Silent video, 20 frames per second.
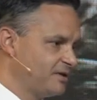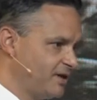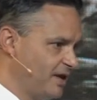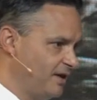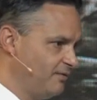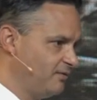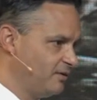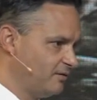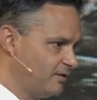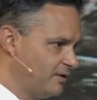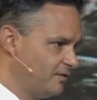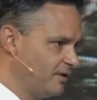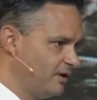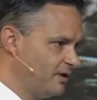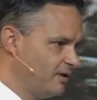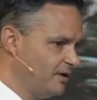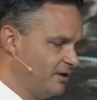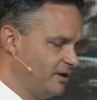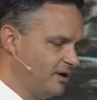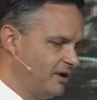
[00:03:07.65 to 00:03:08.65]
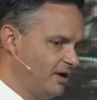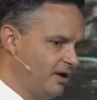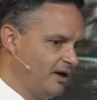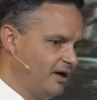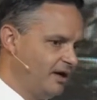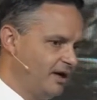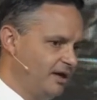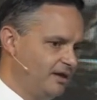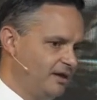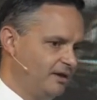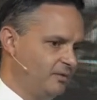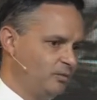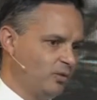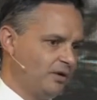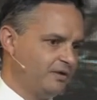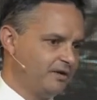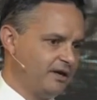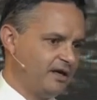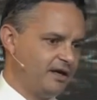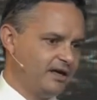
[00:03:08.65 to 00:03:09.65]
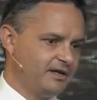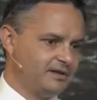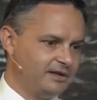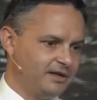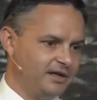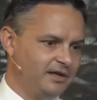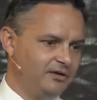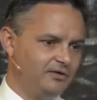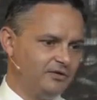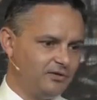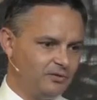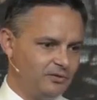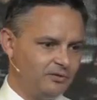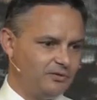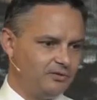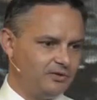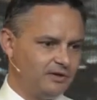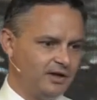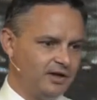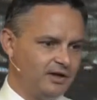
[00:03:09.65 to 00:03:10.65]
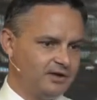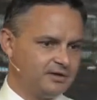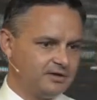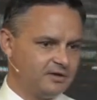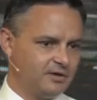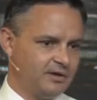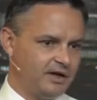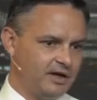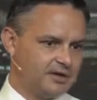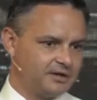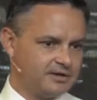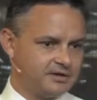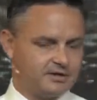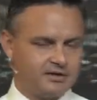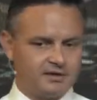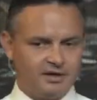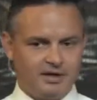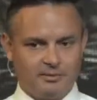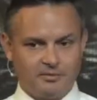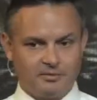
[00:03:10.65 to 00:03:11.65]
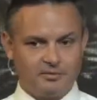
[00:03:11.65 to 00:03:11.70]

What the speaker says: we saved the river, and then what that has led to today is to us